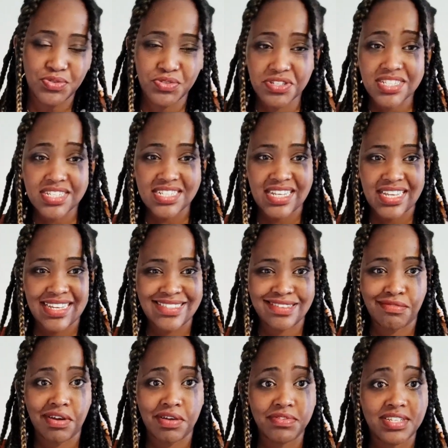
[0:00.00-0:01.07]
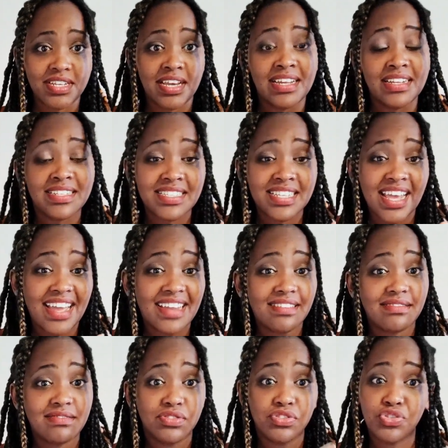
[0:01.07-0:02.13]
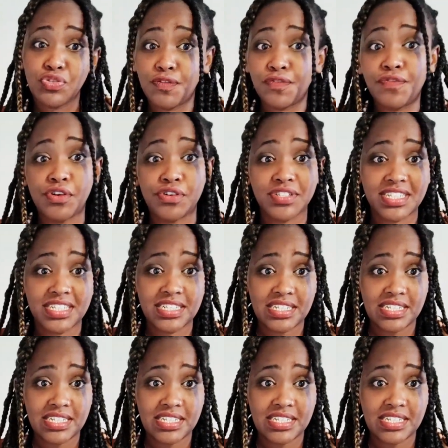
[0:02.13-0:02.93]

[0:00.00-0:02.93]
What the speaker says: usually takes around 10 to 14